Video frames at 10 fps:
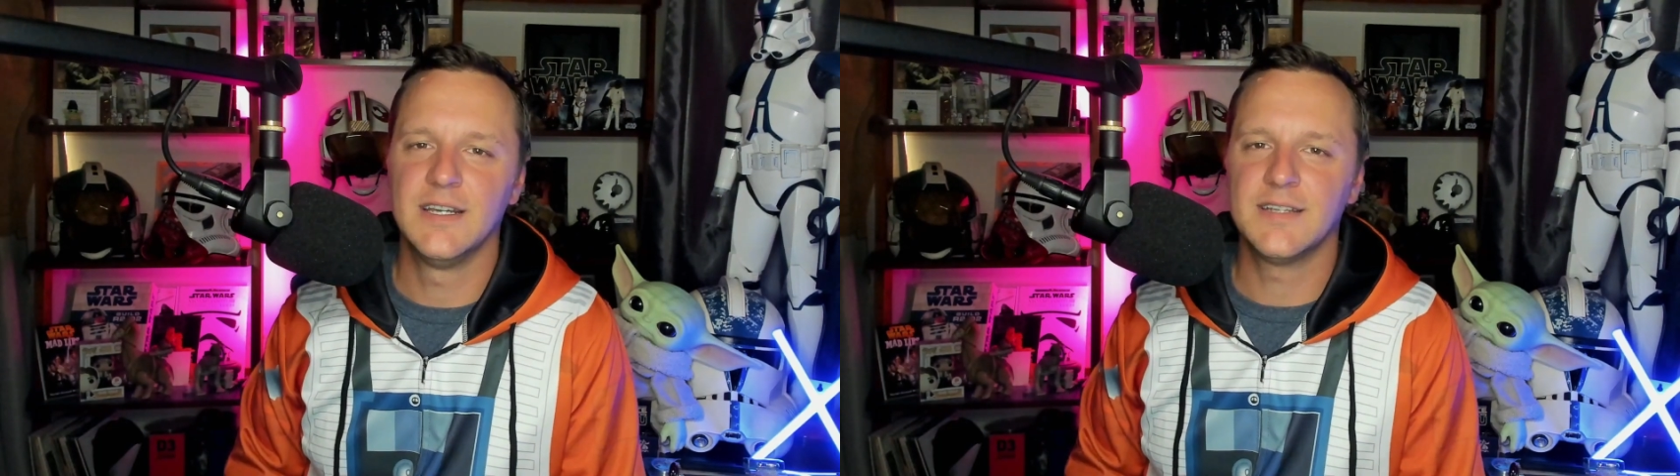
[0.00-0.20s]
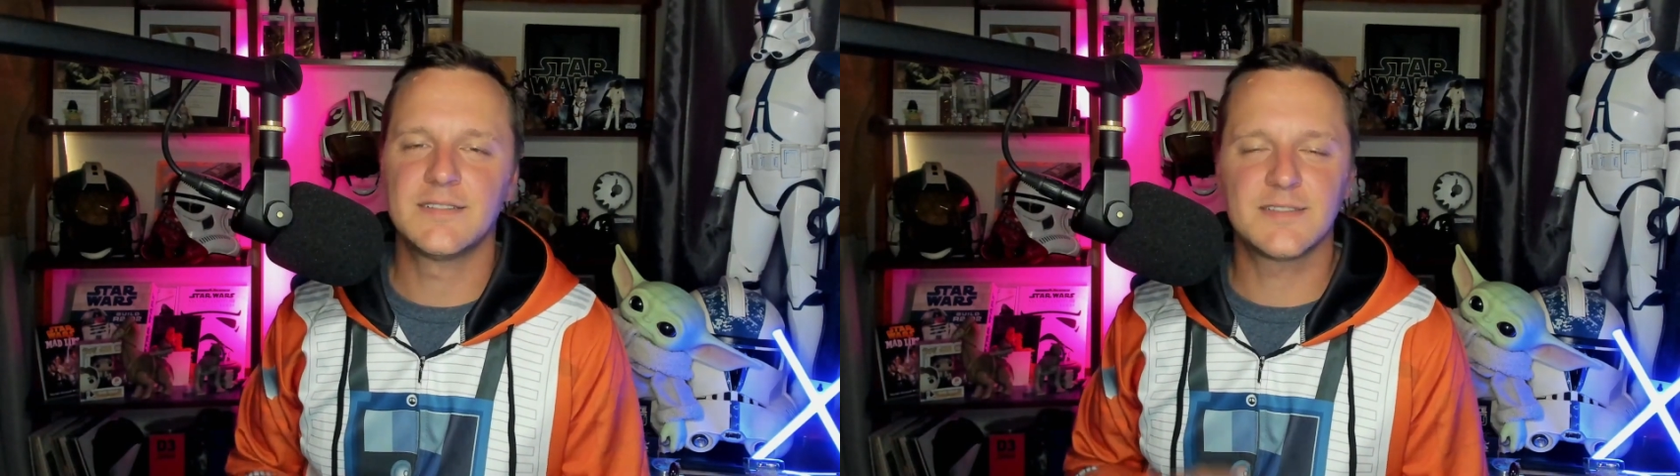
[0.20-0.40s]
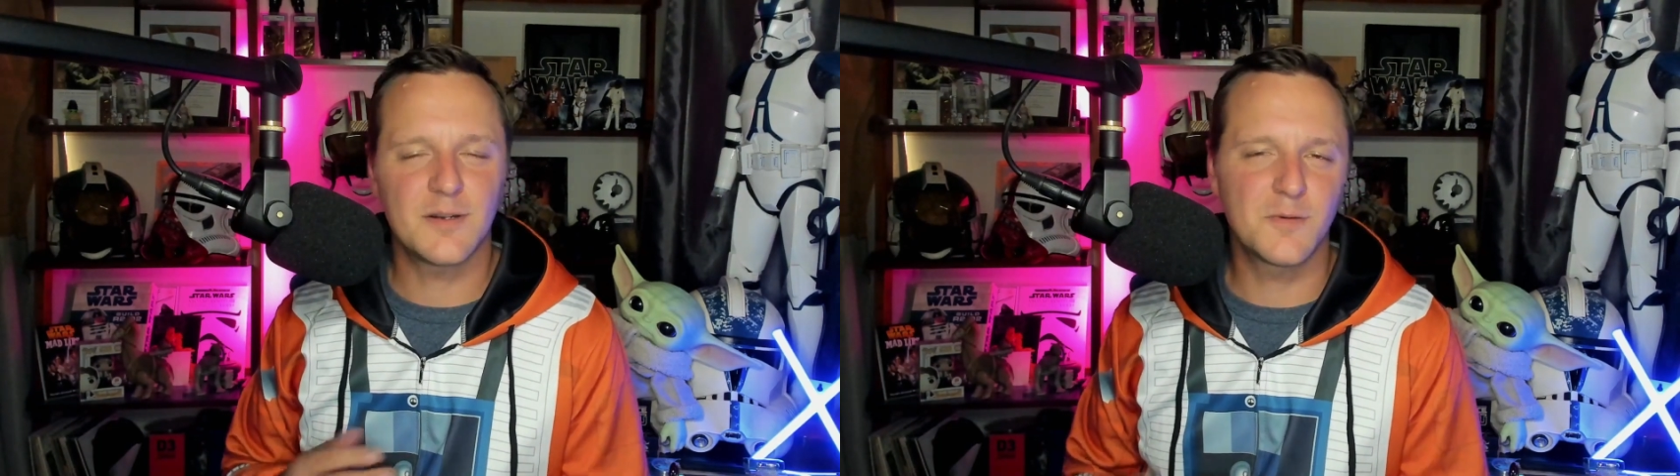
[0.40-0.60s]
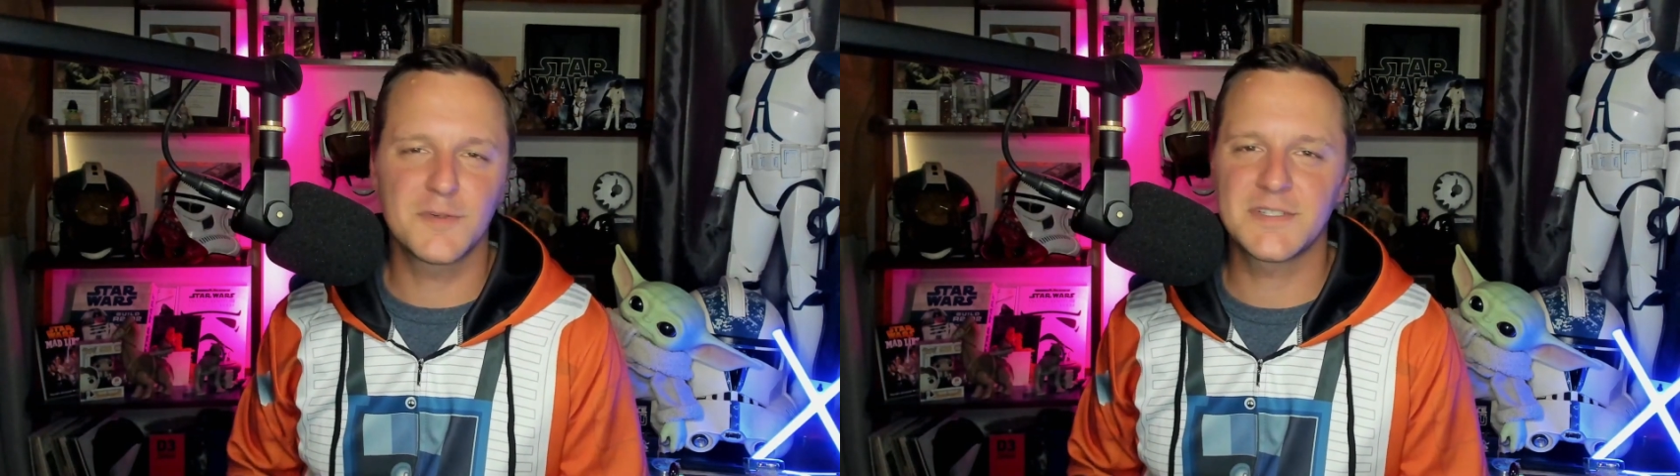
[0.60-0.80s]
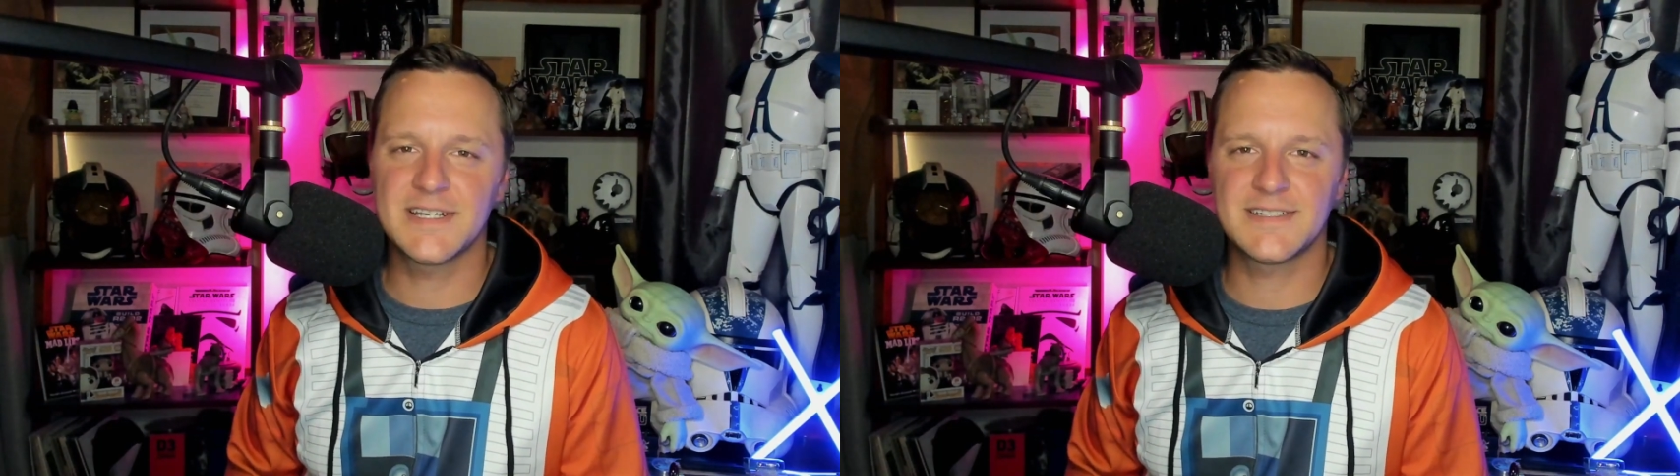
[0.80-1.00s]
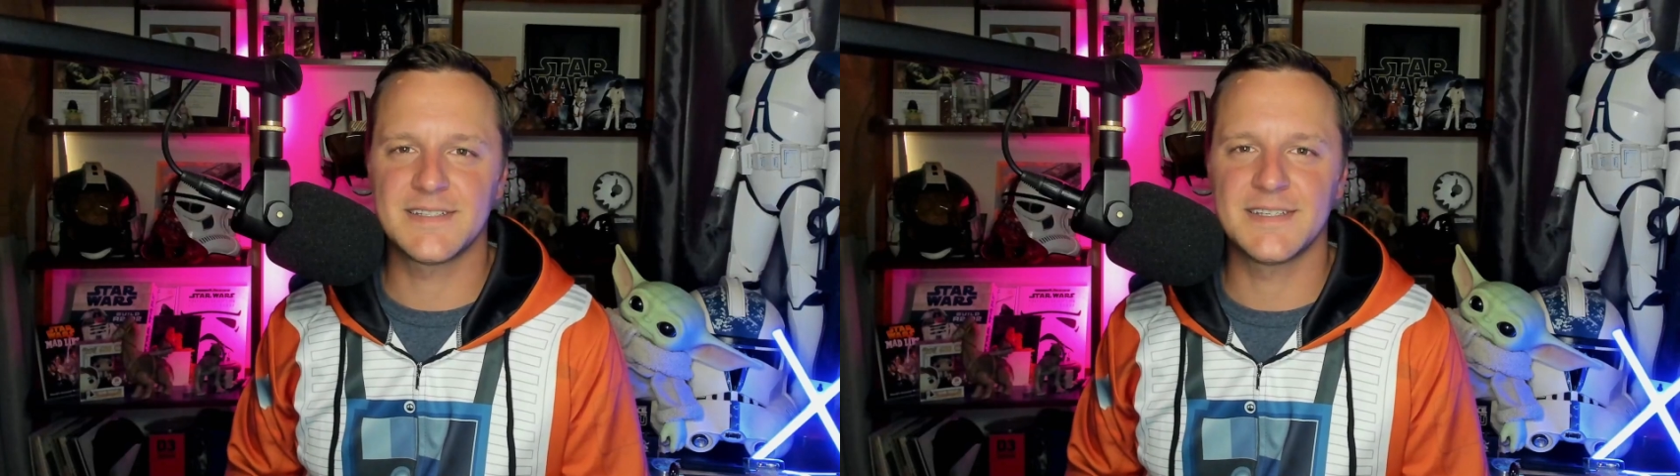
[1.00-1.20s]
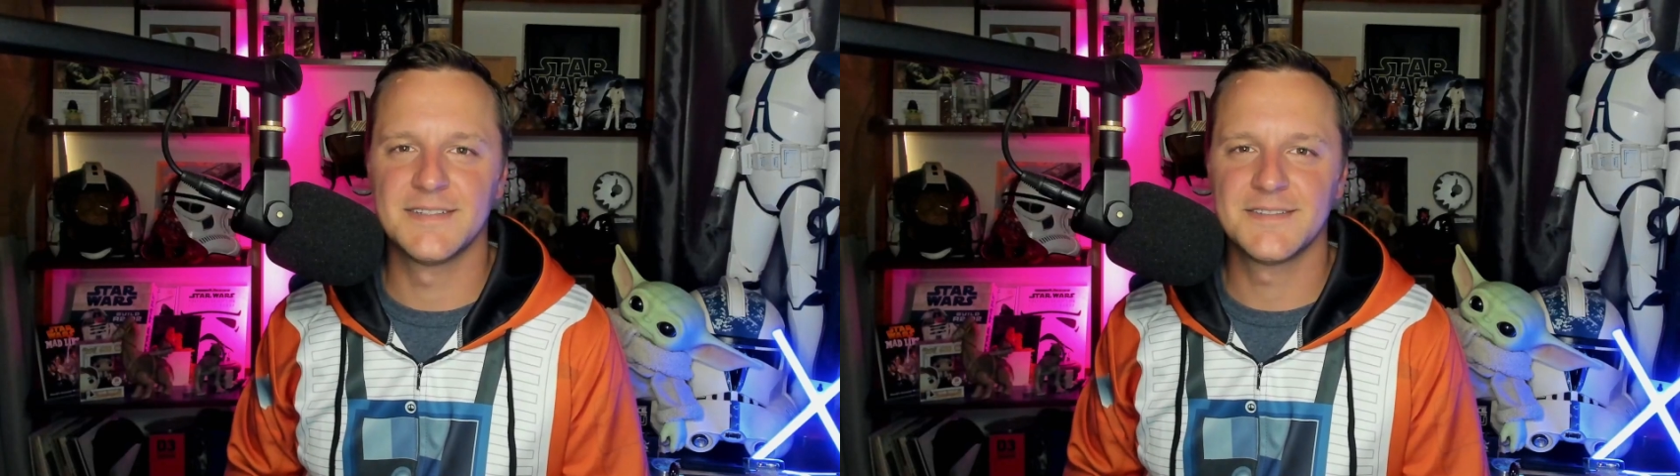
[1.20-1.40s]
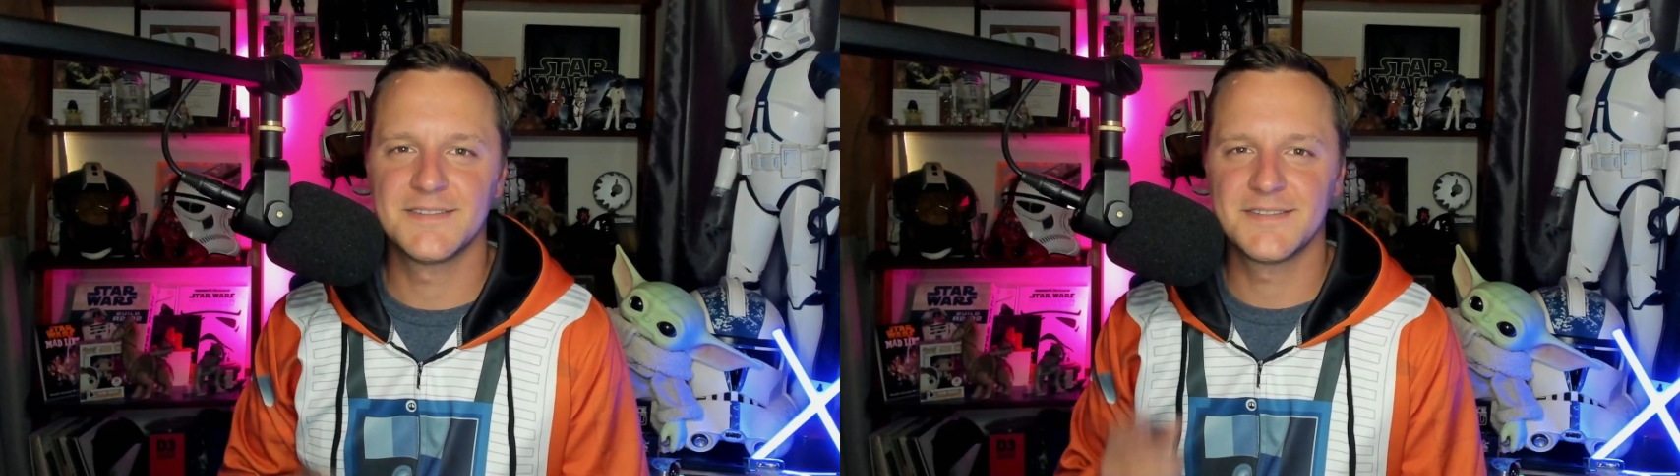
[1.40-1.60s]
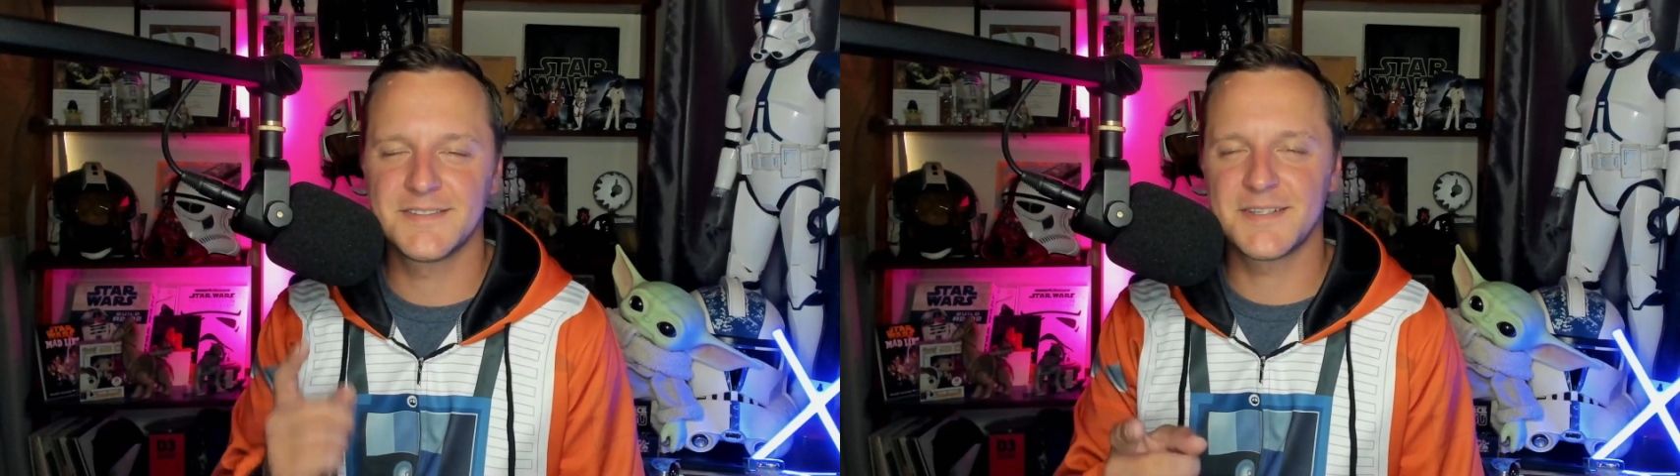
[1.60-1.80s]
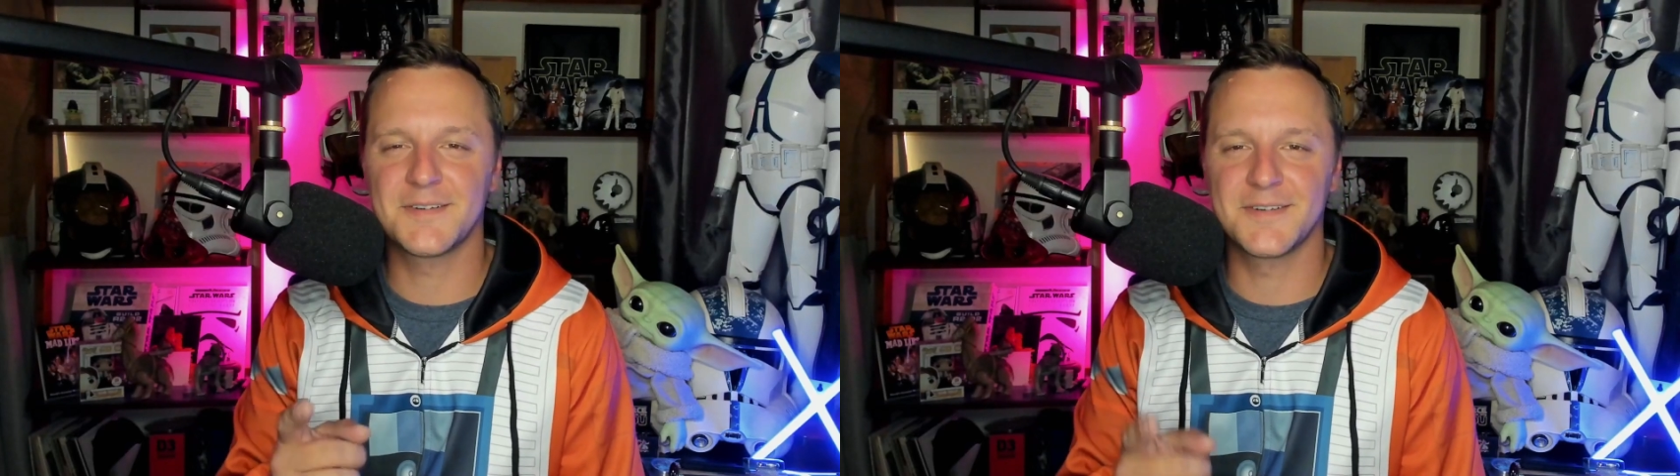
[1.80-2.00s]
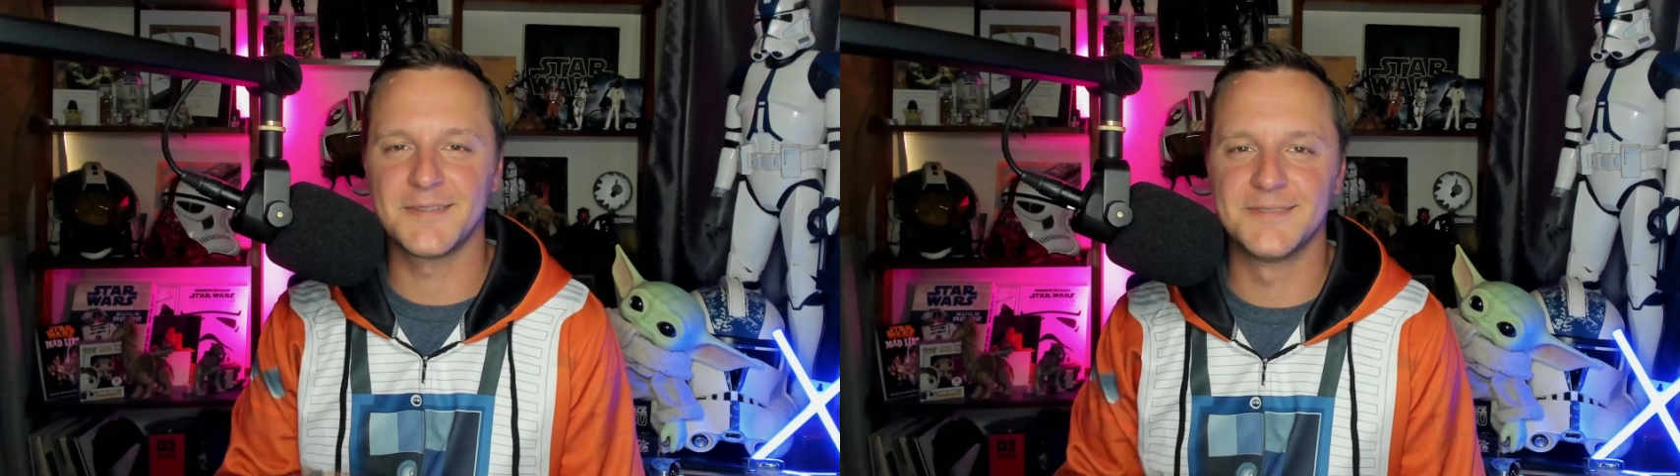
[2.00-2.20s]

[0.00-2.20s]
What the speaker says: It's Star Wars Etsy. Stick around.